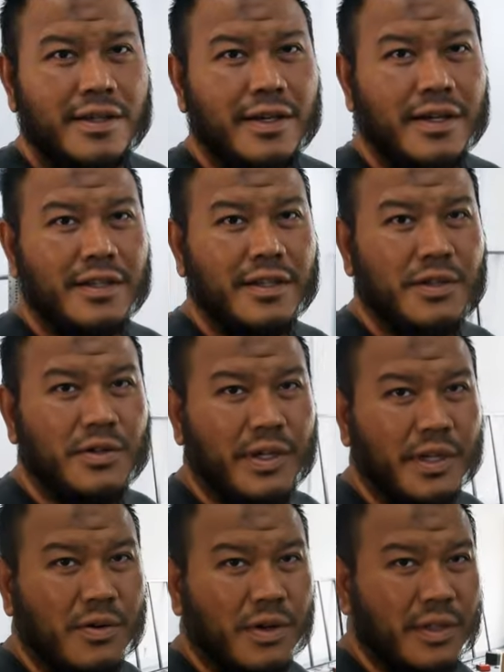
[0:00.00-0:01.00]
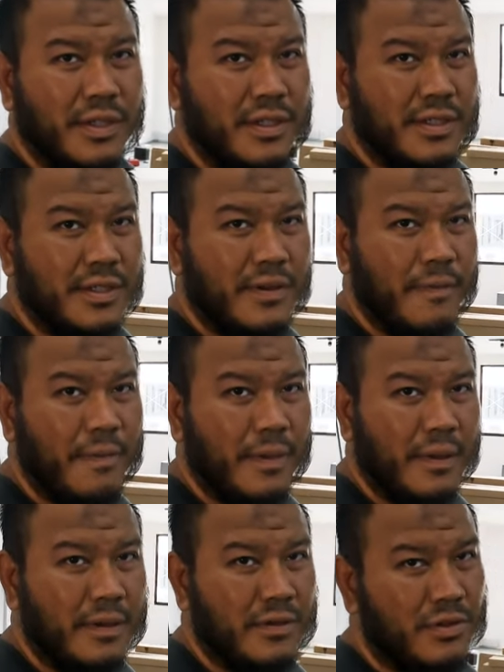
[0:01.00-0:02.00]
at the new headquarters.
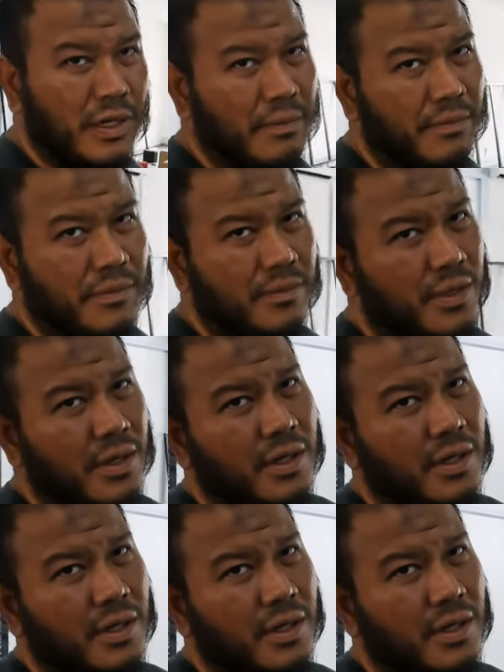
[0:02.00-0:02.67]
So I'm